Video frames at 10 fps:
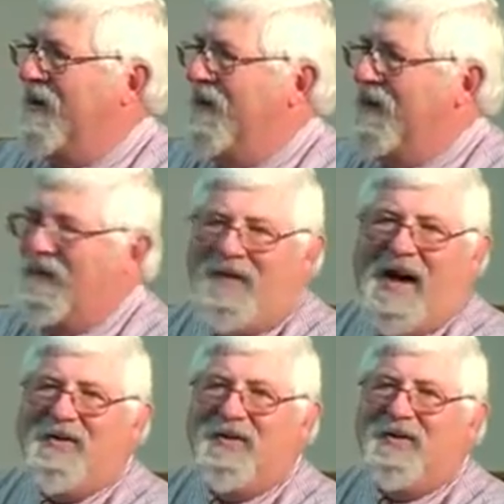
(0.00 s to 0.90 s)
The
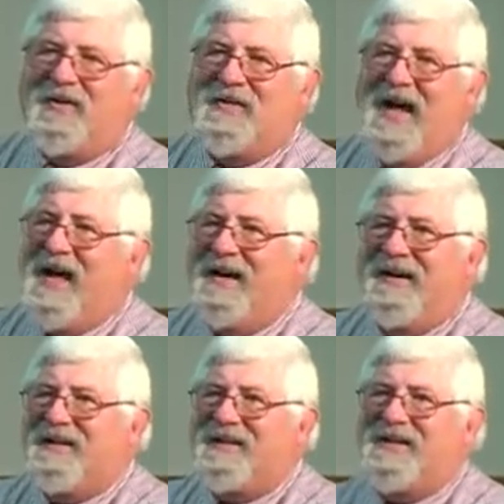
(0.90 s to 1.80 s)
father looks down at
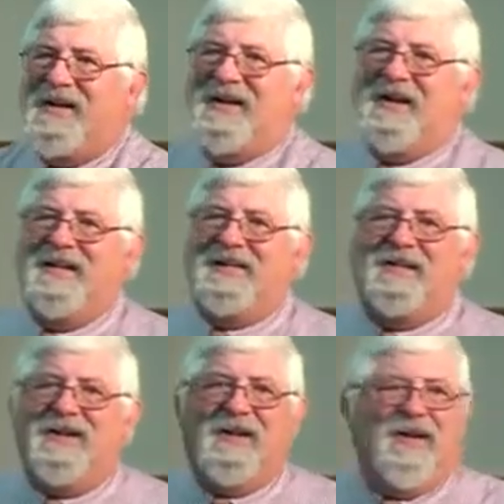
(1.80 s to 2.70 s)
his son and he
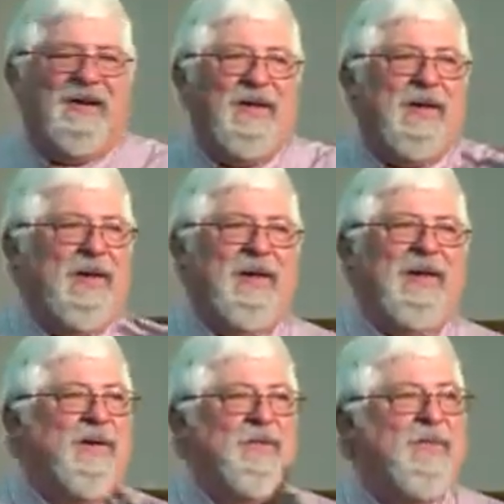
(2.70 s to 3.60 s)
says,
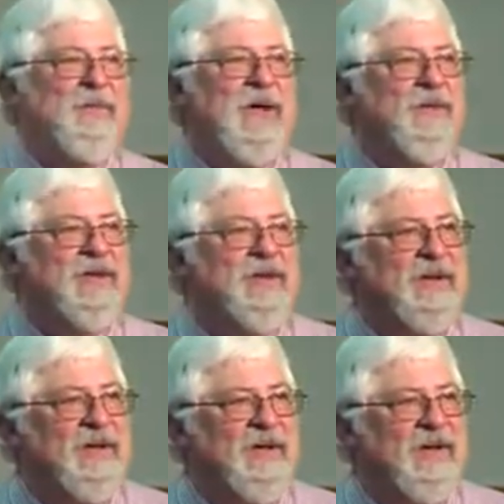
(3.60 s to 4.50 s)
my baby,
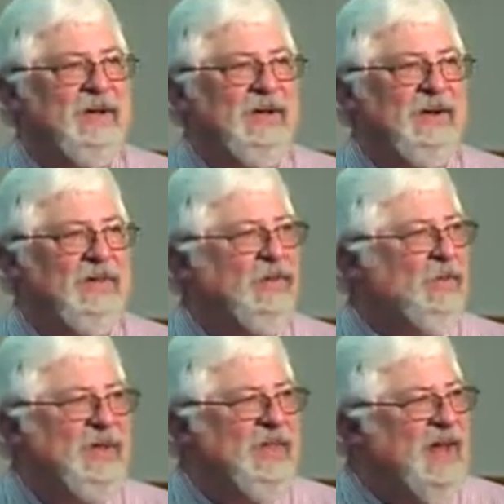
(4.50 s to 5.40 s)
the
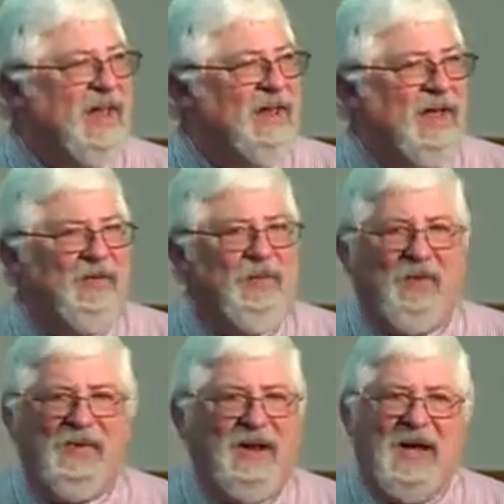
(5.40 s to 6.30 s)
one that I love, the
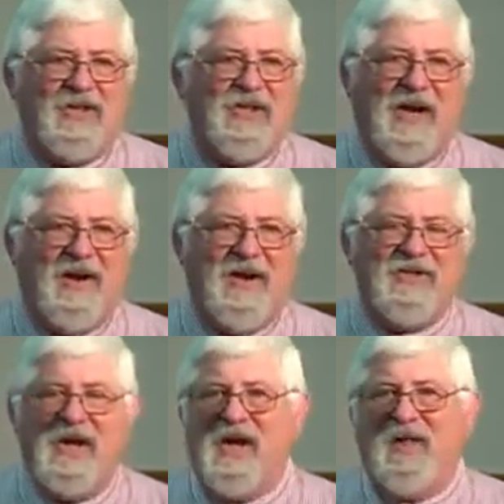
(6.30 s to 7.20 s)
one that I cherish,
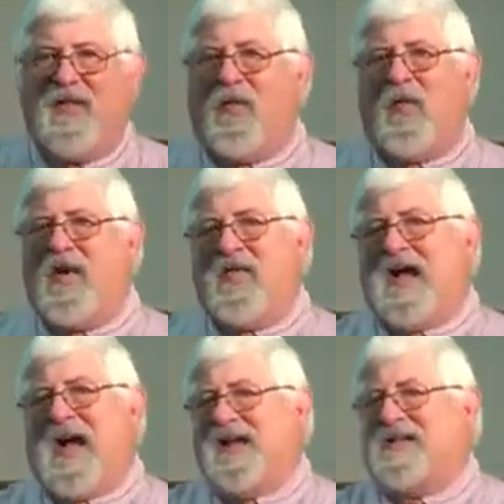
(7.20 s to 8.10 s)
the one that
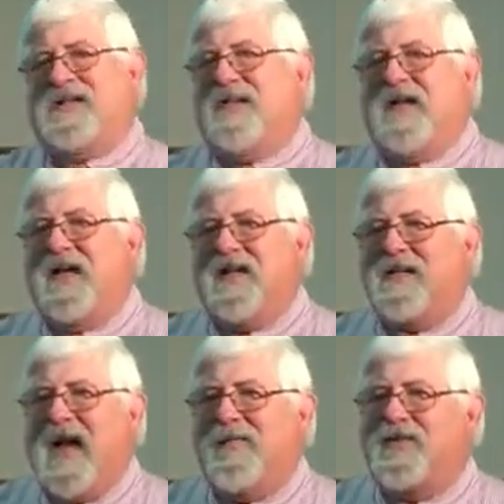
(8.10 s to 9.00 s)
I see as
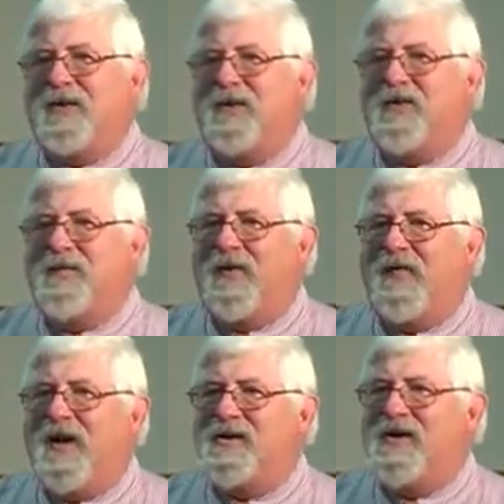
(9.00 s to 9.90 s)
absolute
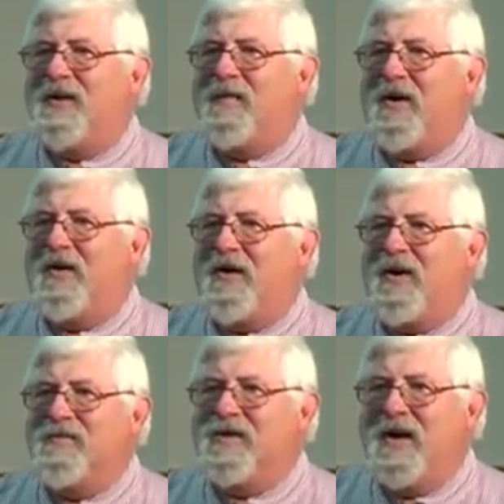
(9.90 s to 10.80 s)
perfection in my
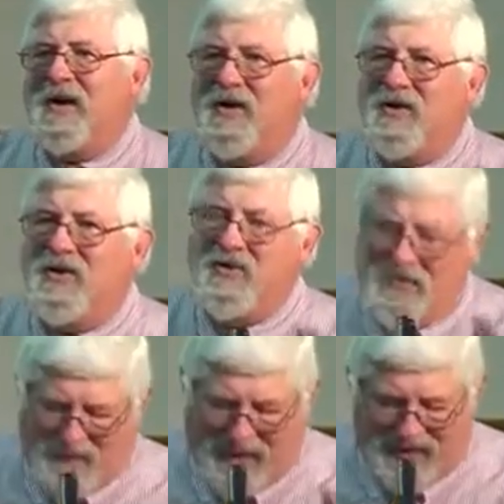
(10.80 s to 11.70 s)
arms,
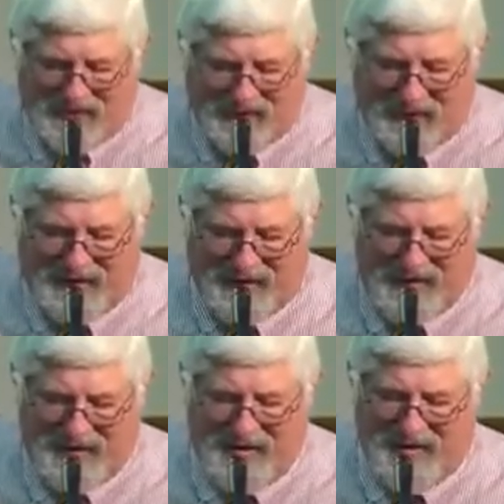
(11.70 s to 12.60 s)
you, my son.
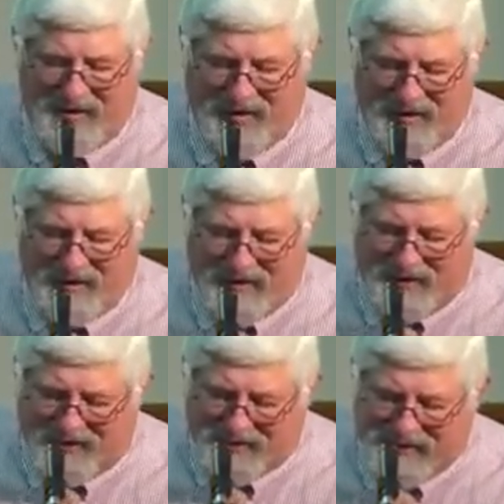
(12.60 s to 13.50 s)
He
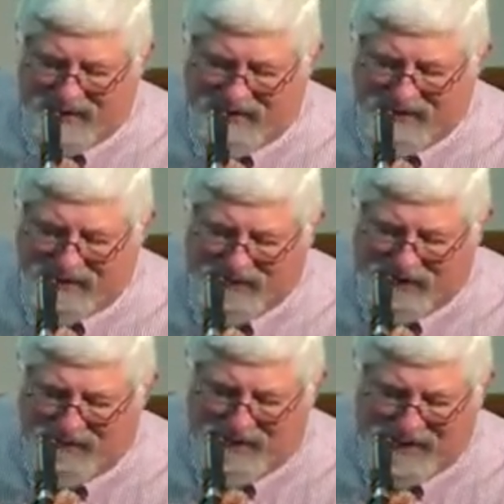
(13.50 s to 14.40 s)
looks at him, he says,
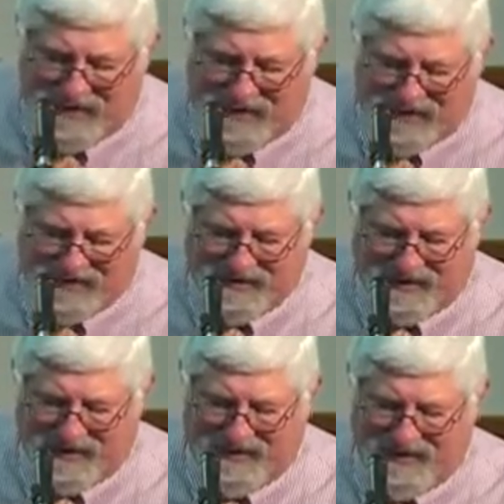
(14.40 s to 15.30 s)
look, my dear son.